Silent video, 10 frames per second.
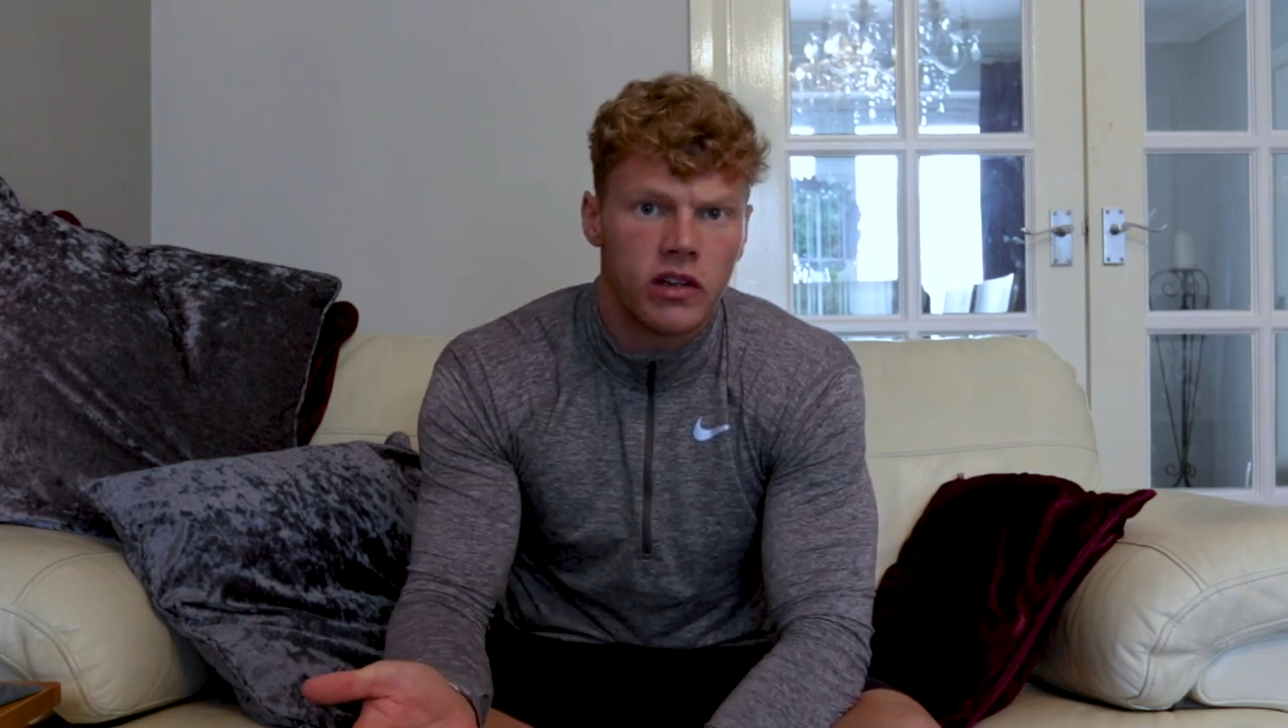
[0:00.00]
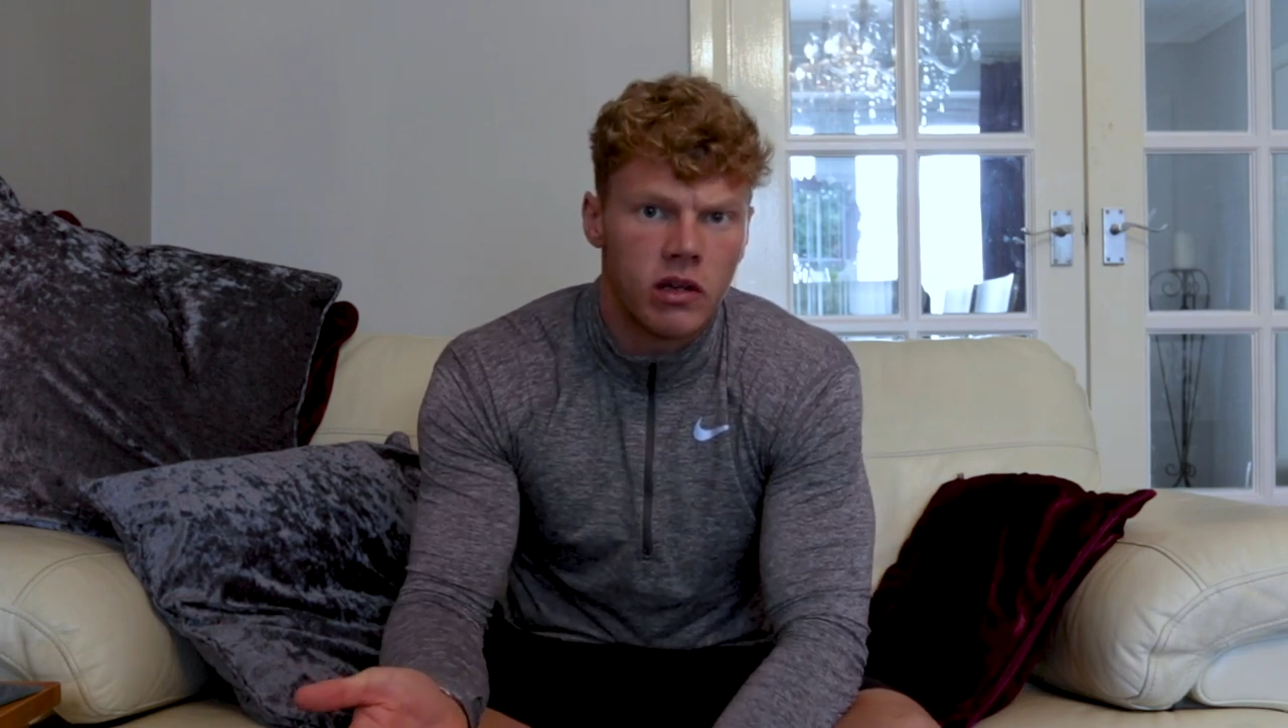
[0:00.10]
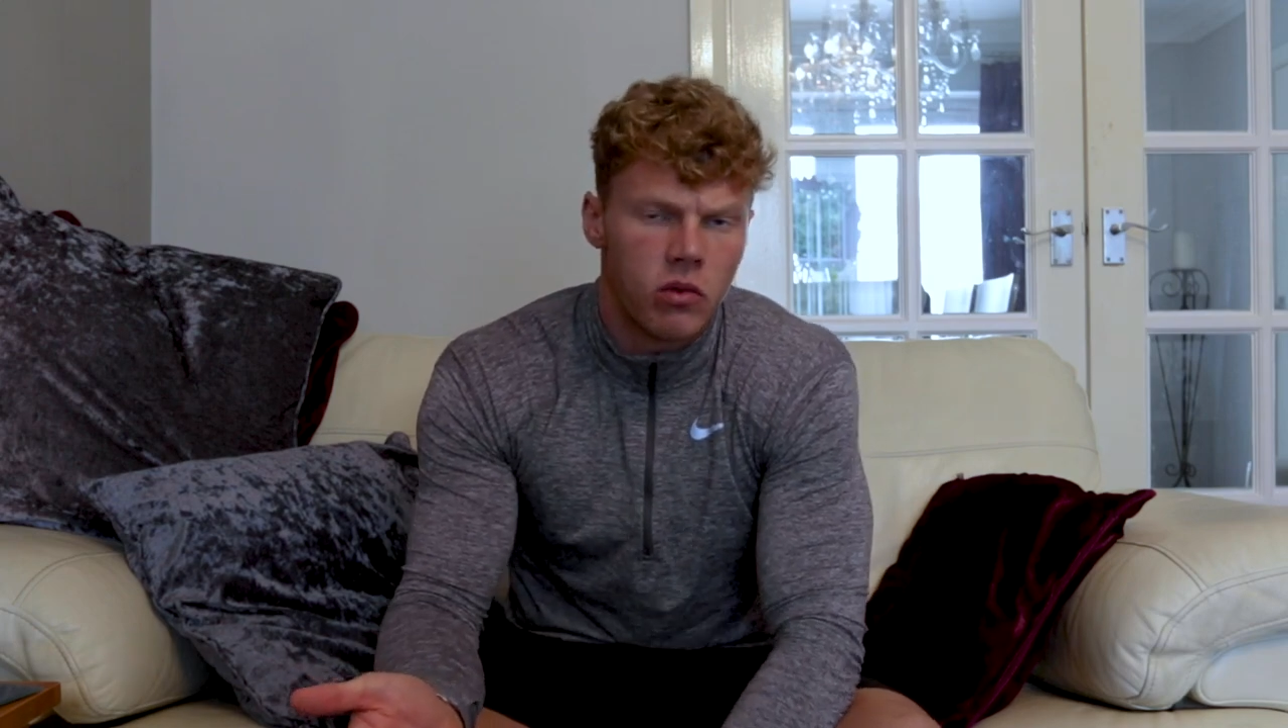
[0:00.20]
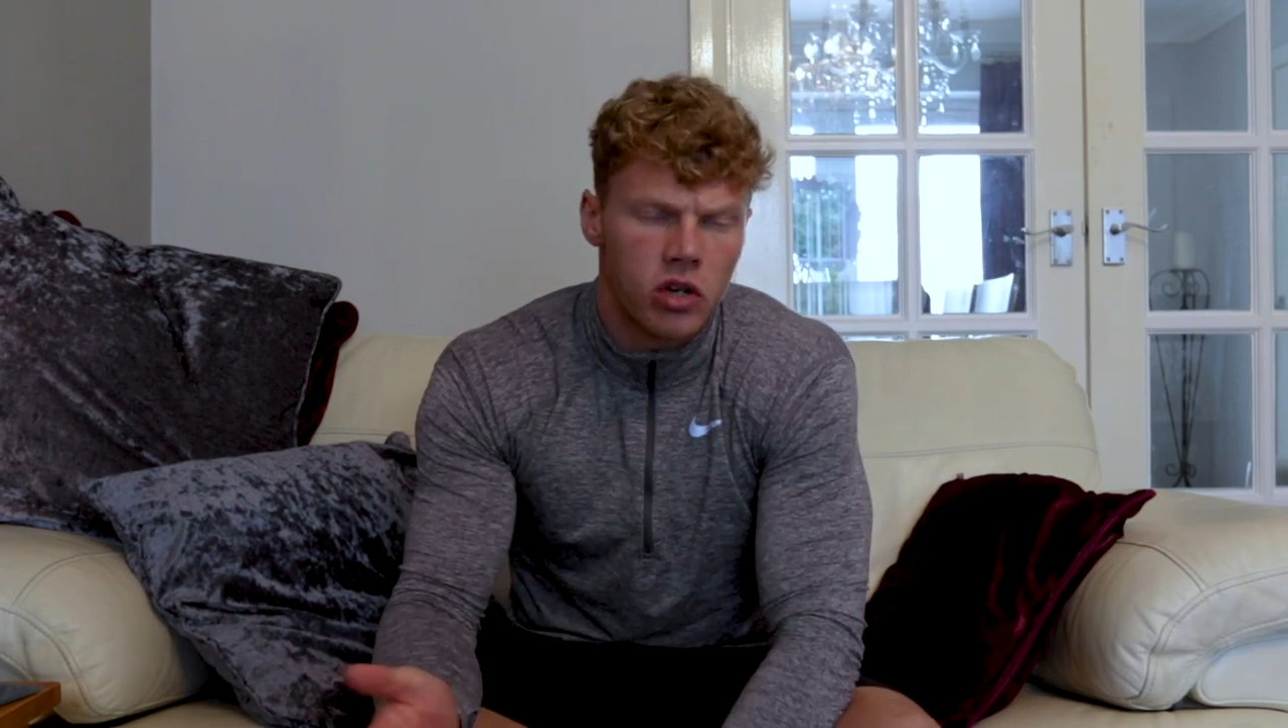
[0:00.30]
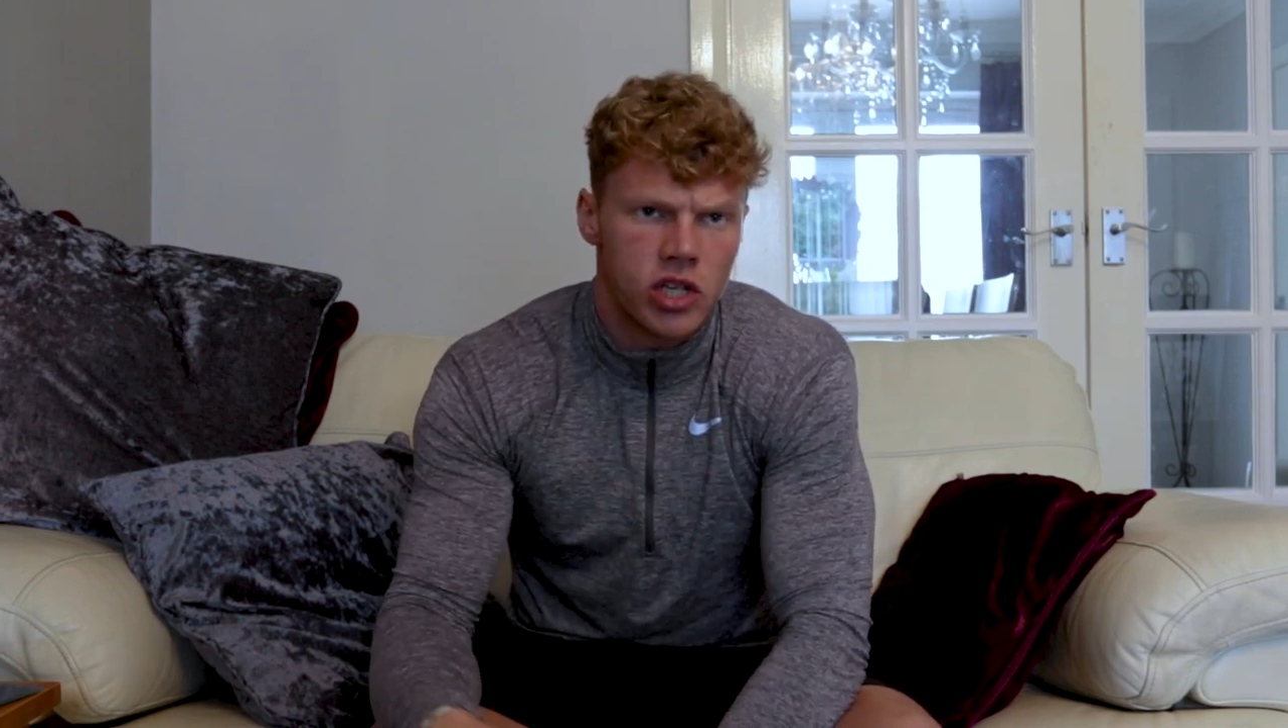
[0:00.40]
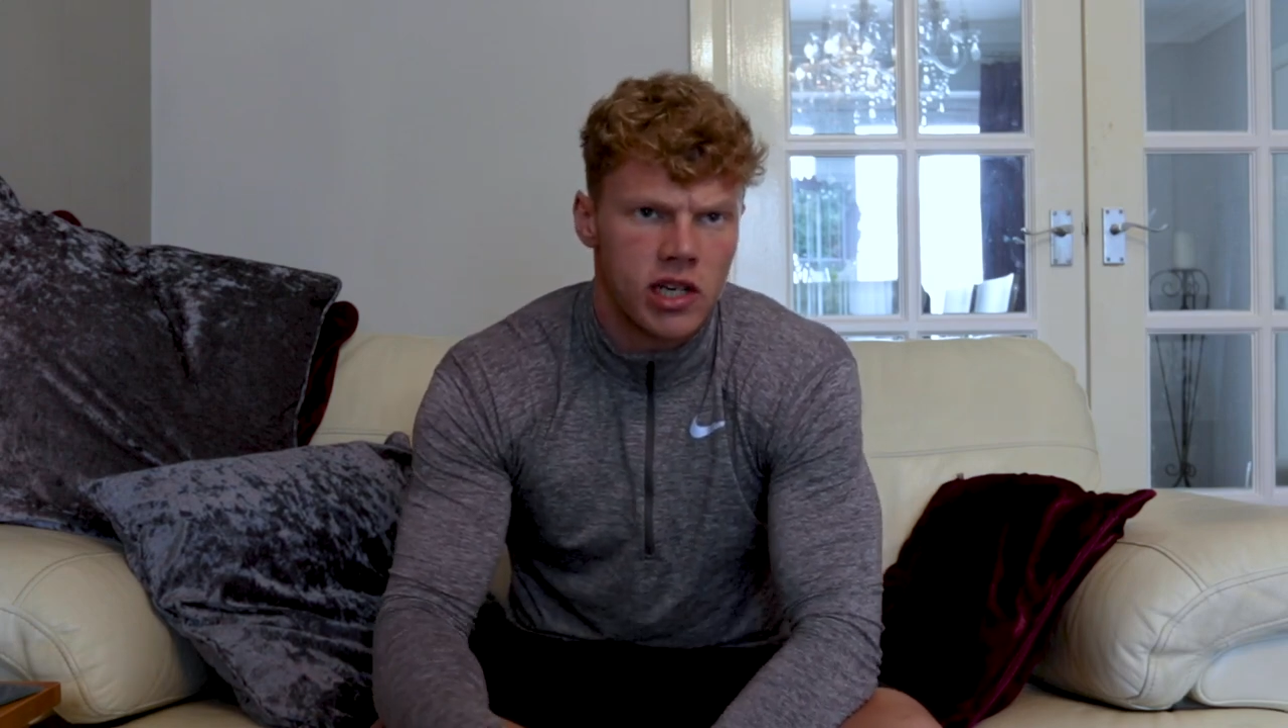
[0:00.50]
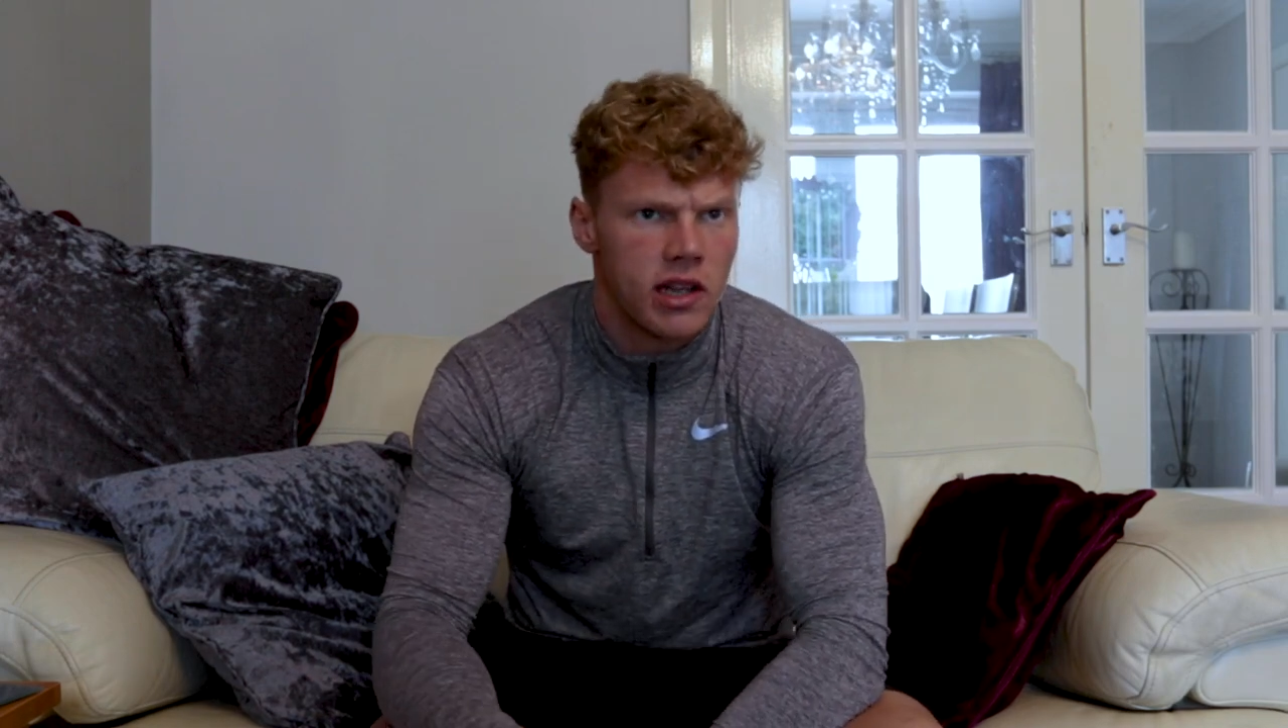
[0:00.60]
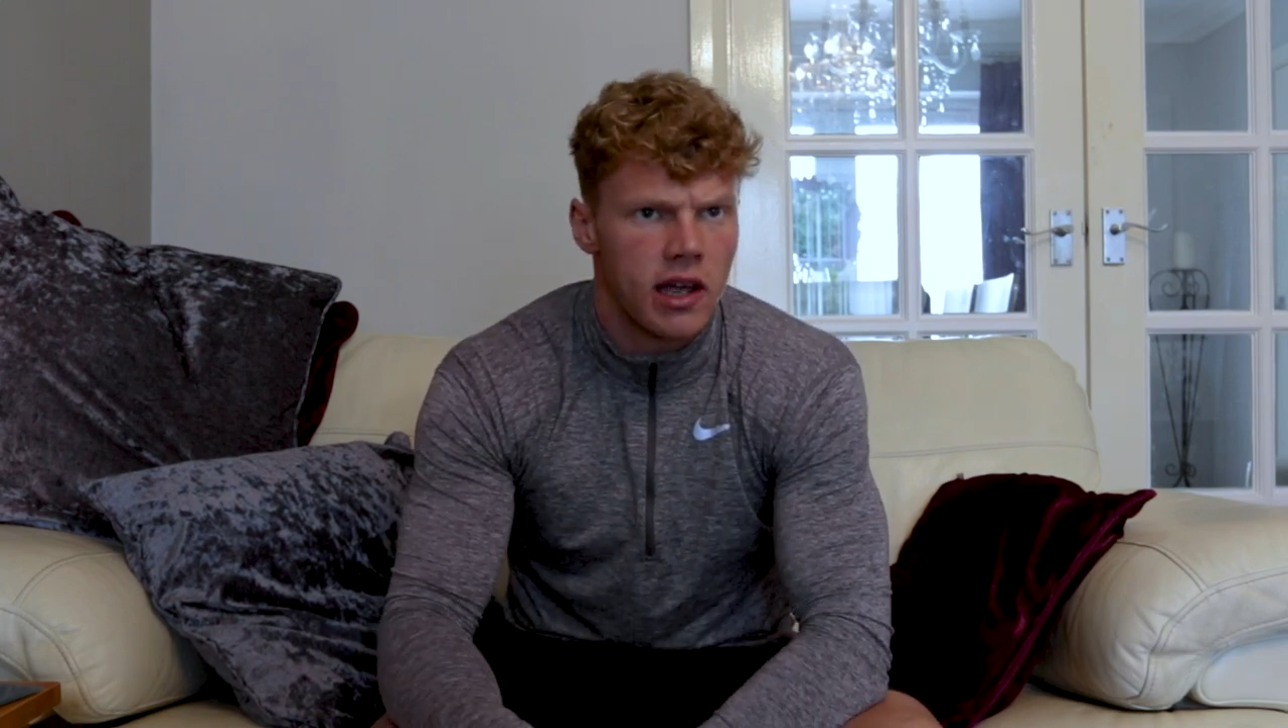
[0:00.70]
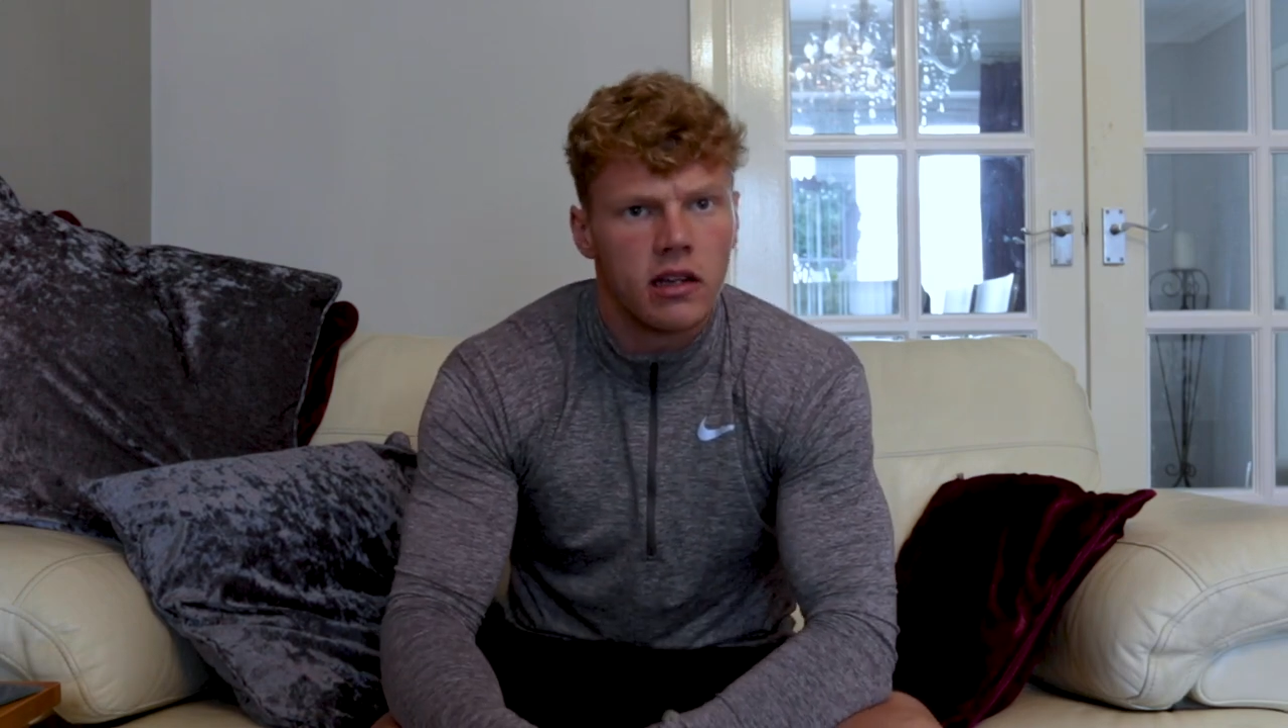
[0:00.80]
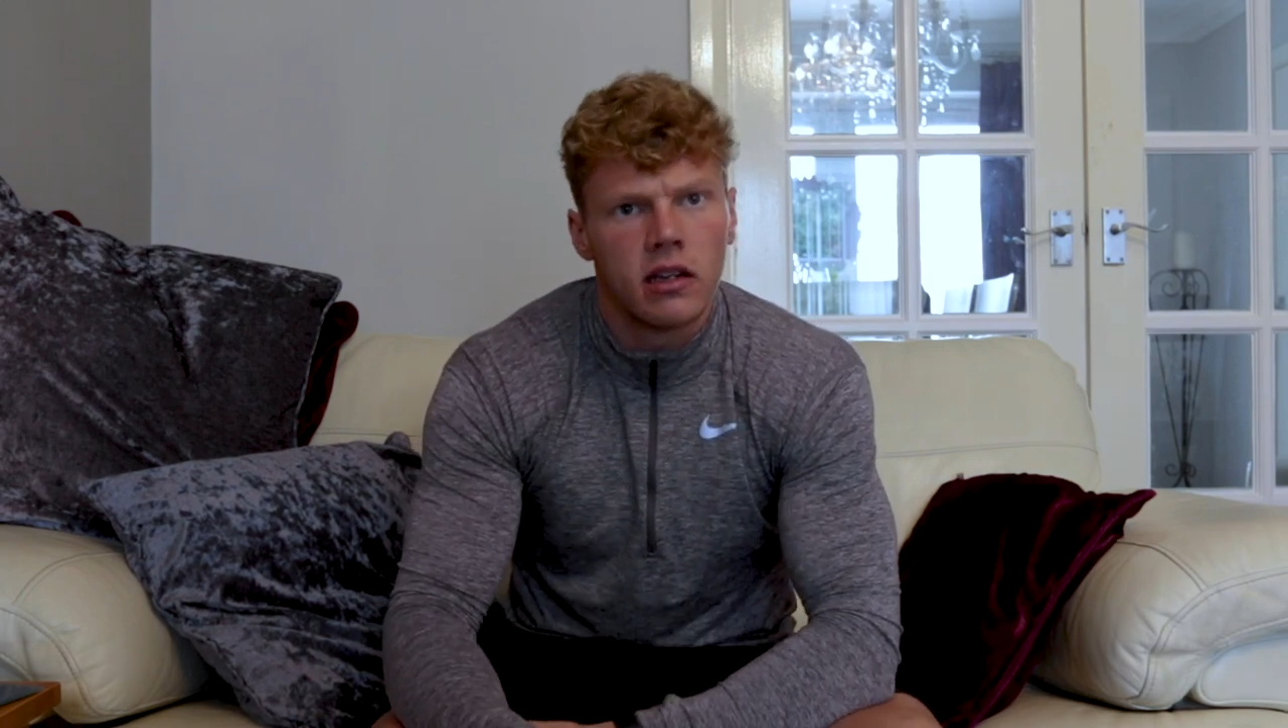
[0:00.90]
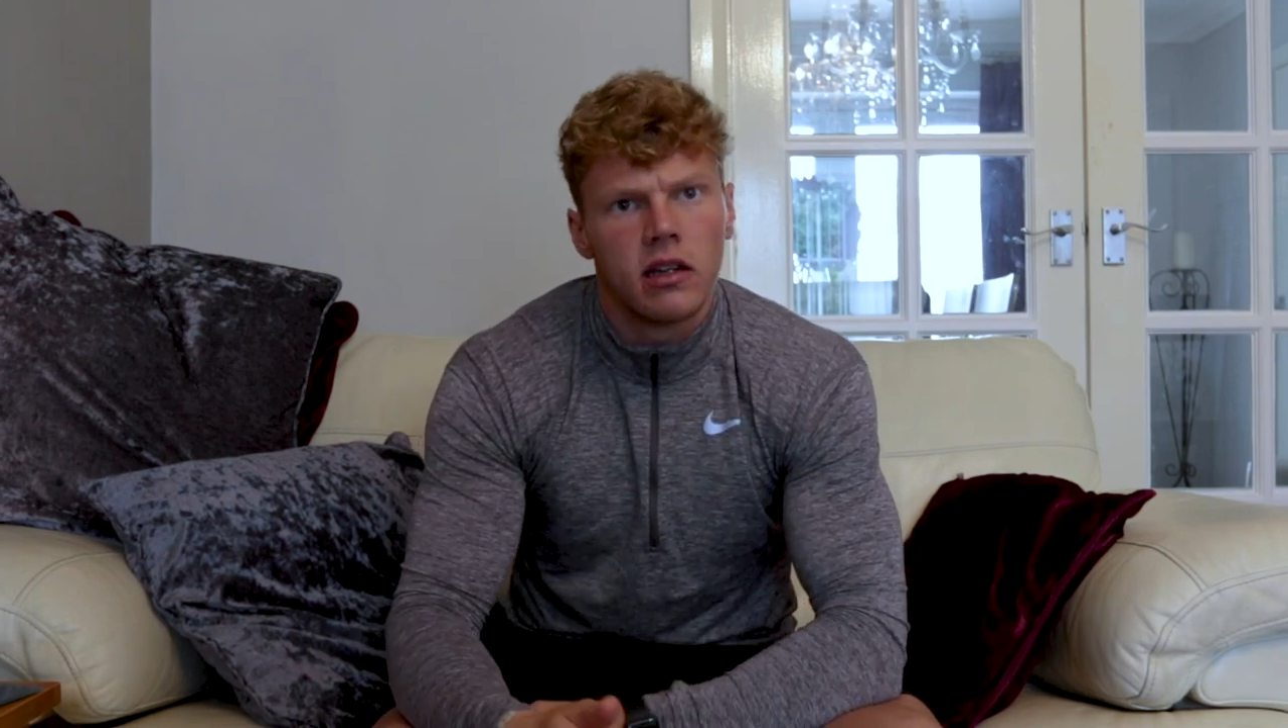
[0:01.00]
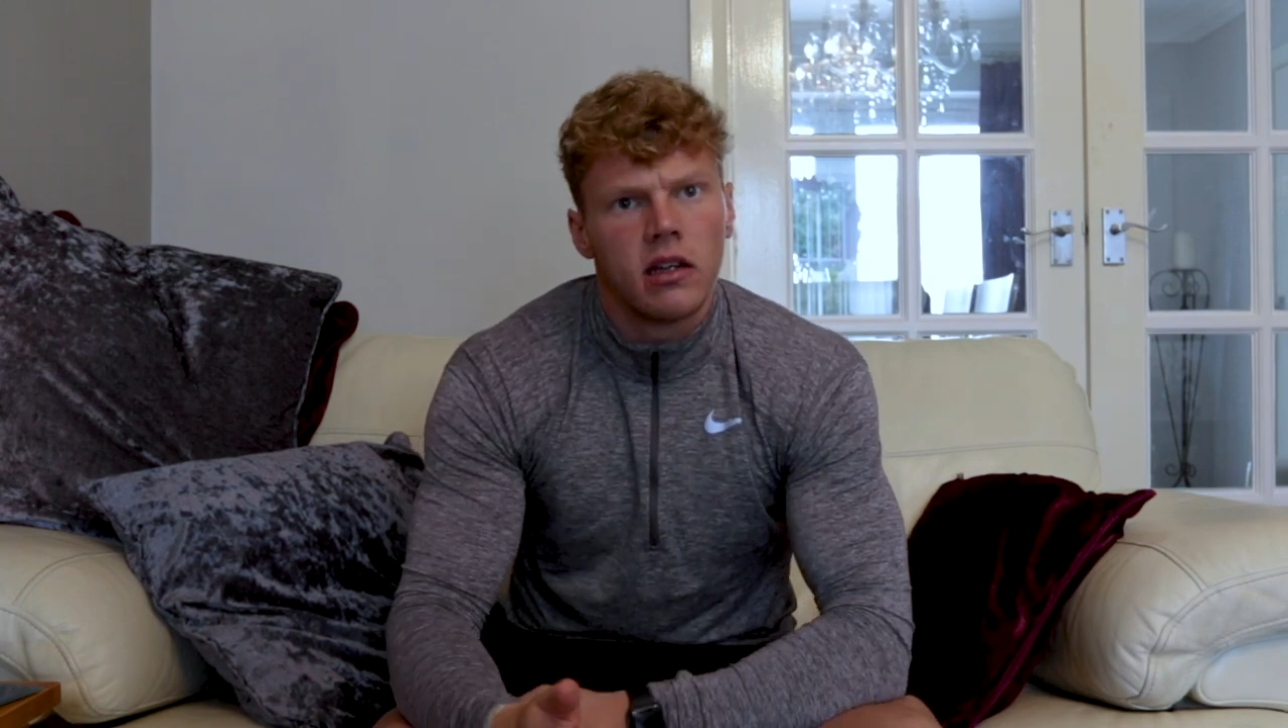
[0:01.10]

didn't watch it, then